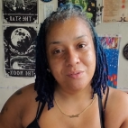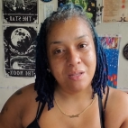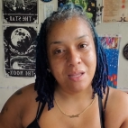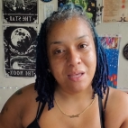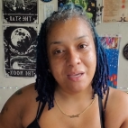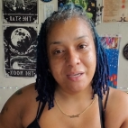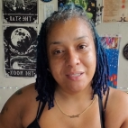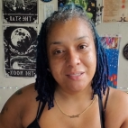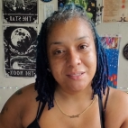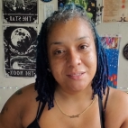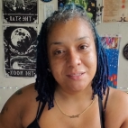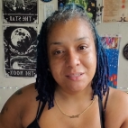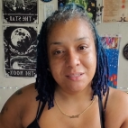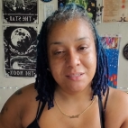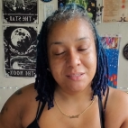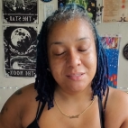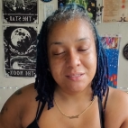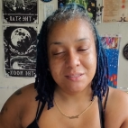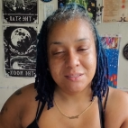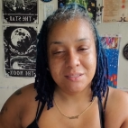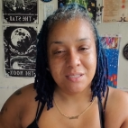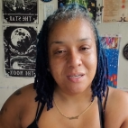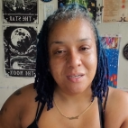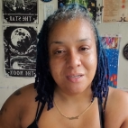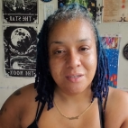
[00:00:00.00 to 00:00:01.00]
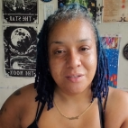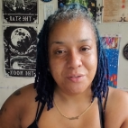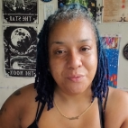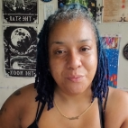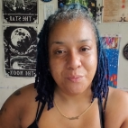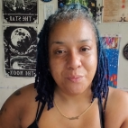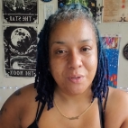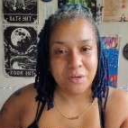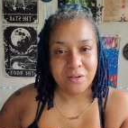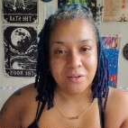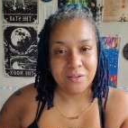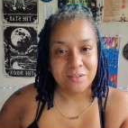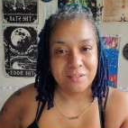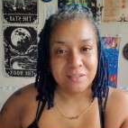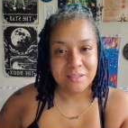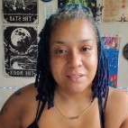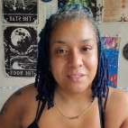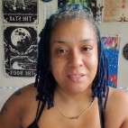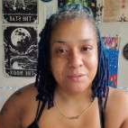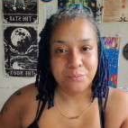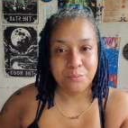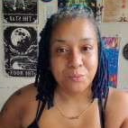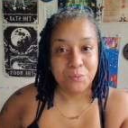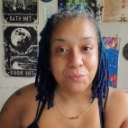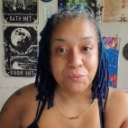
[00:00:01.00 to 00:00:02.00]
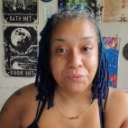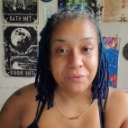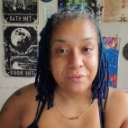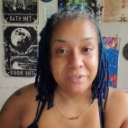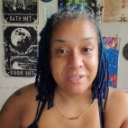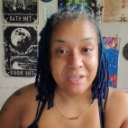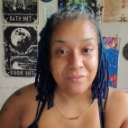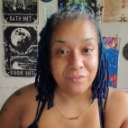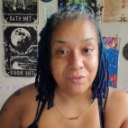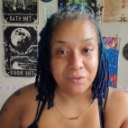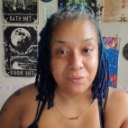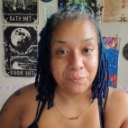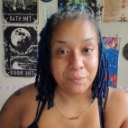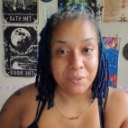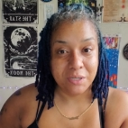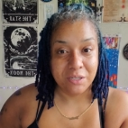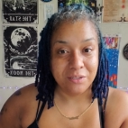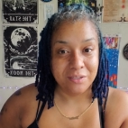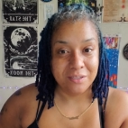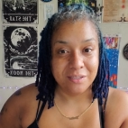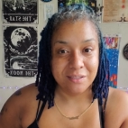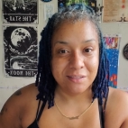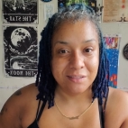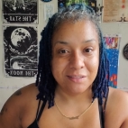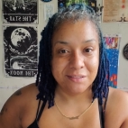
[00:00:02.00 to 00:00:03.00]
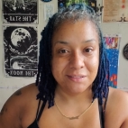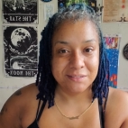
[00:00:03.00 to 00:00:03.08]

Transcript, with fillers: Like, it's not going to work. It will never work.